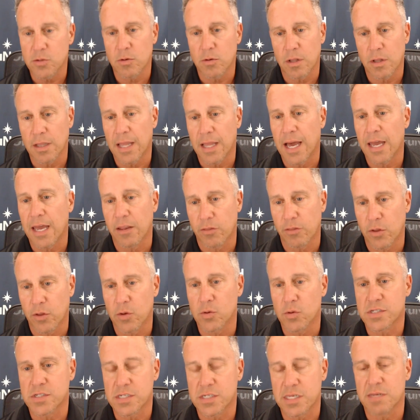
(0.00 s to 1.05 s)
a lot of
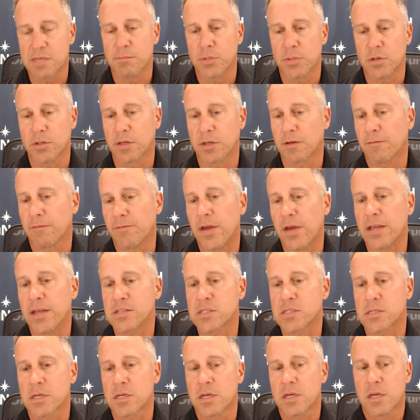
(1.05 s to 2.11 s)
those team building
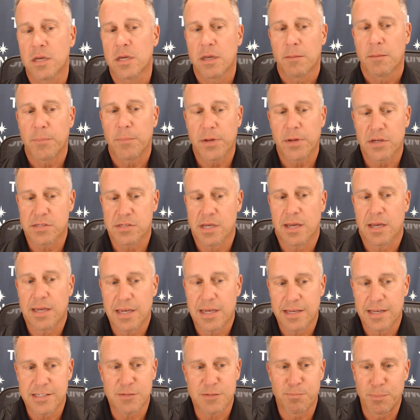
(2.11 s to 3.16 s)
events, because yeah. I,
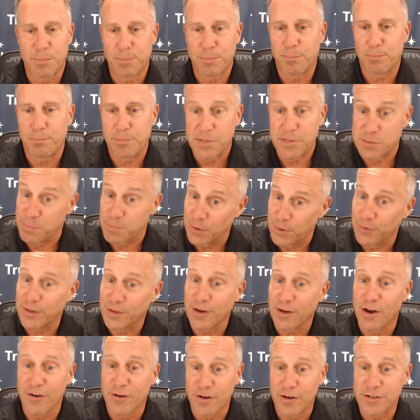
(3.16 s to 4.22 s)
it's it's building
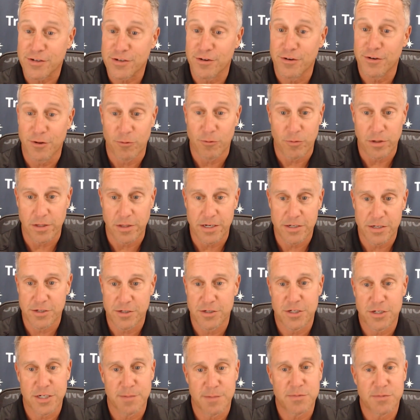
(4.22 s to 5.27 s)
our internal
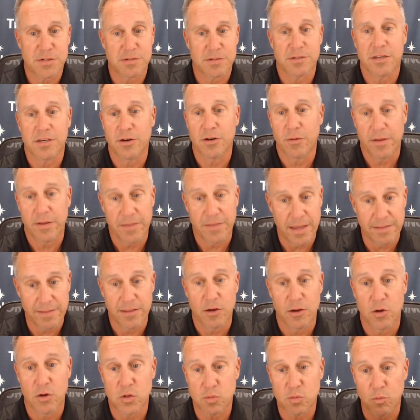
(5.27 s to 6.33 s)
relationships, you know, and then
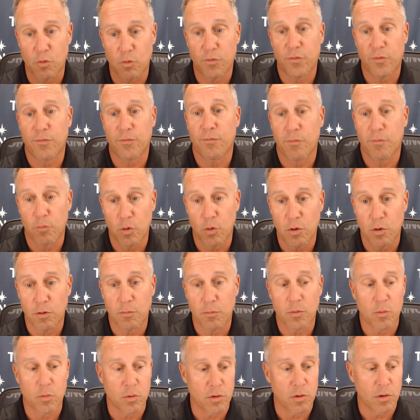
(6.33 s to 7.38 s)
those will will
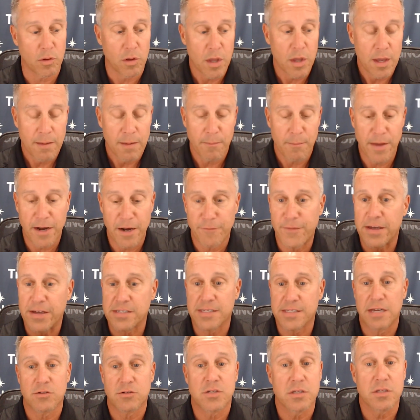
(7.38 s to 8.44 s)
will
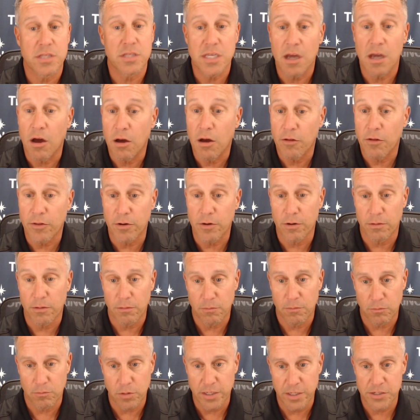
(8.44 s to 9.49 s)
manifest out to the other
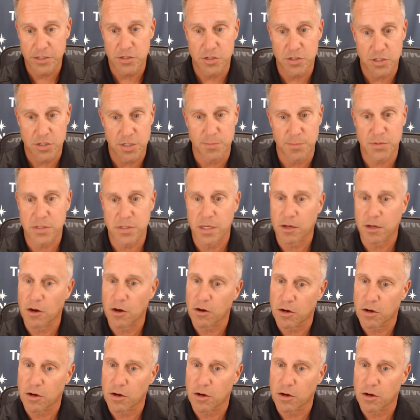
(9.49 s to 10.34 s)
relationships, like our